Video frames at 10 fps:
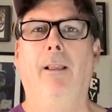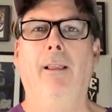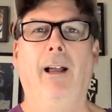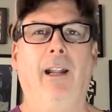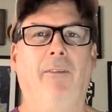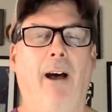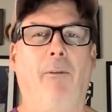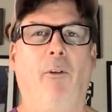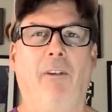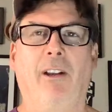A lot of
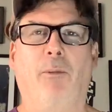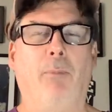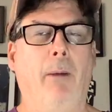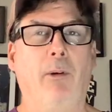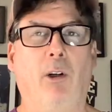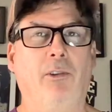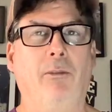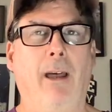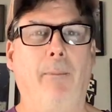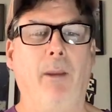Iowa fans probably aren't too
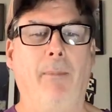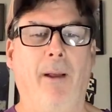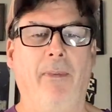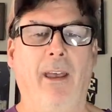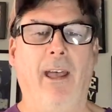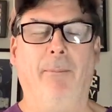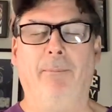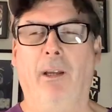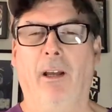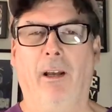happy about that.
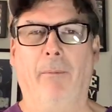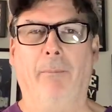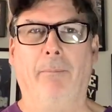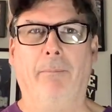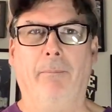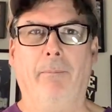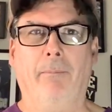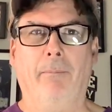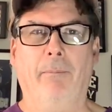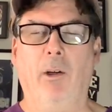
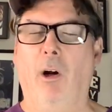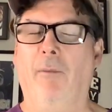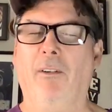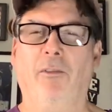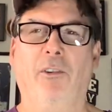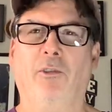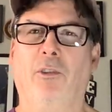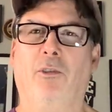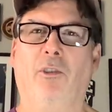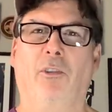Their offense this year